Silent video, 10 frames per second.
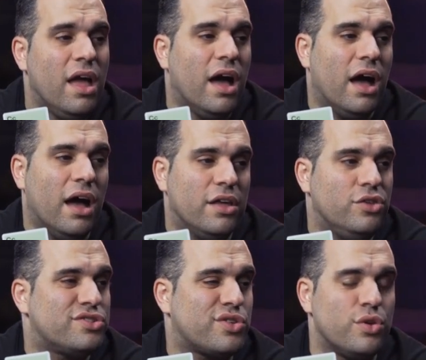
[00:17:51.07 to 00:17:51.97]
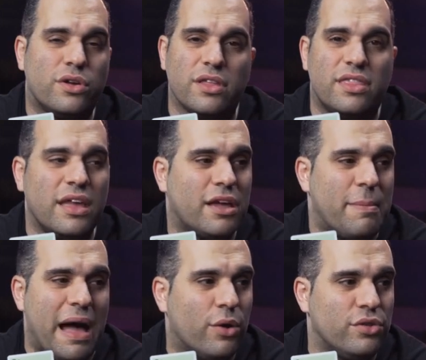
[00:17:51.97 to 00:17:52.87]
So you could think
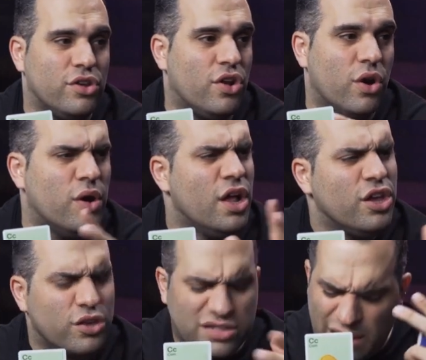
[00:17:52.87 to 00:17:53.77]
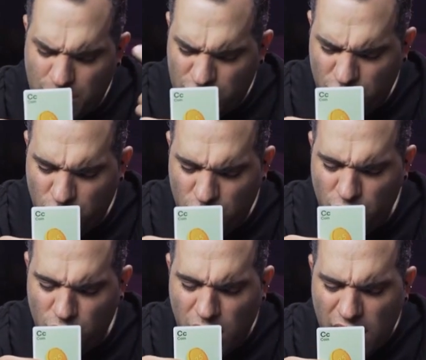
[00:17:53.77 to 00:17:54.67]
about, you're someone who